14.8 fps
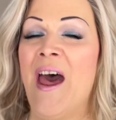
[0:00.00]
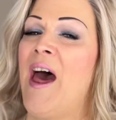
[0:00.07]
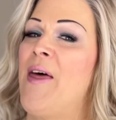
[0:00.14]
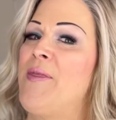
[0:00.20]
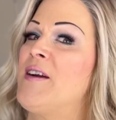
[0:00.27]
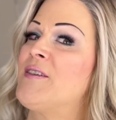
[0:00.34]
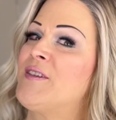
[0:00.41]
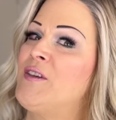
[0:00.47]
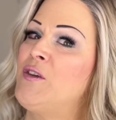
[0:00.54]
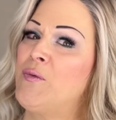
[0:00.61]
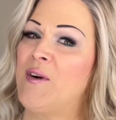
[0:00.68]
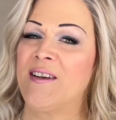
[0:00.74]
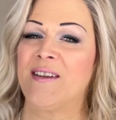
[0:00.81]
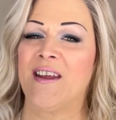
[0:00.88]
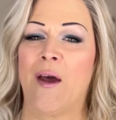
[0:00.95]
and there's a new
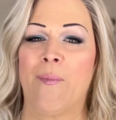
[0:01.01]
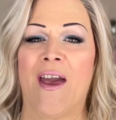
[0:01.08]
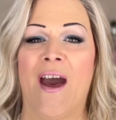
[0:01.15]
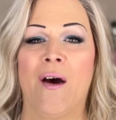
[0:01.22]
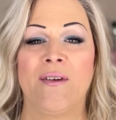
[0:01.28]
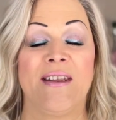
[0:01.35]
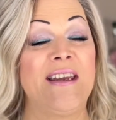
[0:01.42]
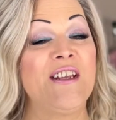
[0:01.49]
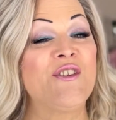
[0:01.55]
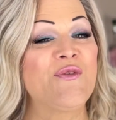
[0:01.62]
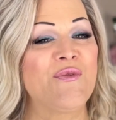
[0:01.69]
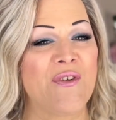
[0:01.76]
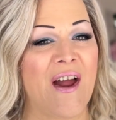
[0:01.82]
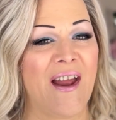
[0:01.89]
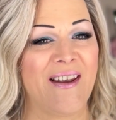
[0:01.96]
one coming out each
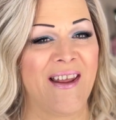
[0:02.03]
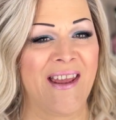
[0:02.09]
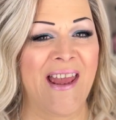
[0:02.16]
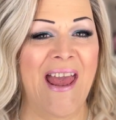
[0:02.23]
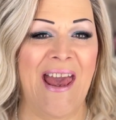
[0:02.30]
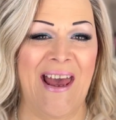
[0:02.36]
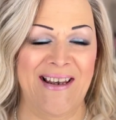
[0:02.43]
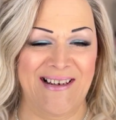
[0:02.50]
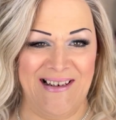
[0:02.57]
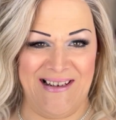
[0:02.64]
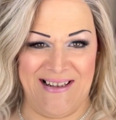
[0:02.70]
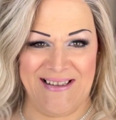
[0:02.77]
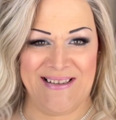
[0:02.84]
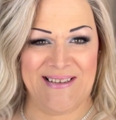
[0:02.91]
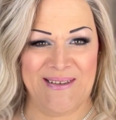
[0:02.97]
Friday at
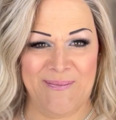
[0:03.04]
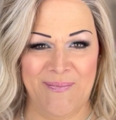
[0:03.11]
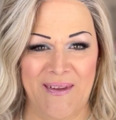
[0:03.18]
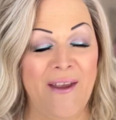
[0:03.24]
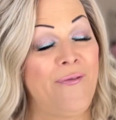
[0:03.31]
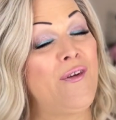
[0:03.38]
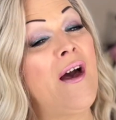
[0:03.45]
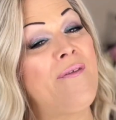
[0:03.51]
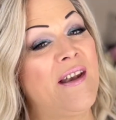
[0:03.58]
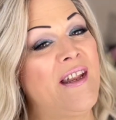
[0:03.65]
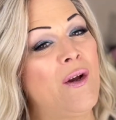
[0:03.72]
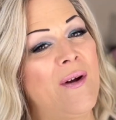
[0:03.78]
least. If you have any